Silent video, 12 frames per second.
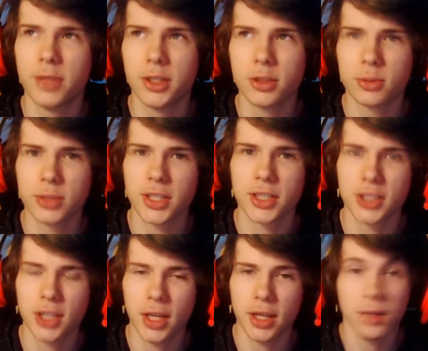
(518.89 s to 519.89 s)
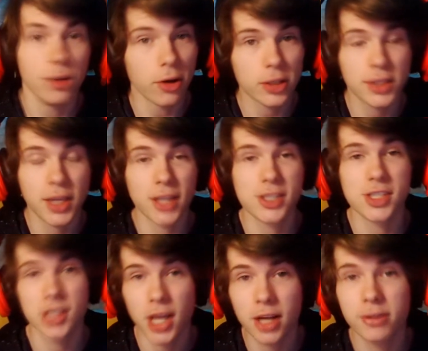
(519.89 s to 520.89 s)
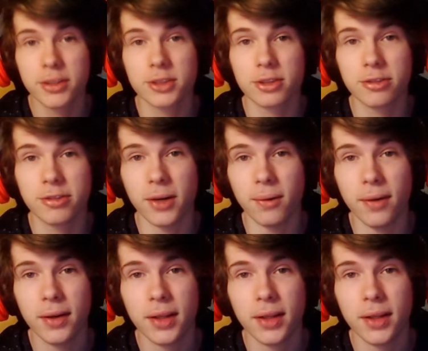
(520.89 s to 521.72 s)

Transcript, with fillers: videos was actually the Yoxcast Shadow of Israfel,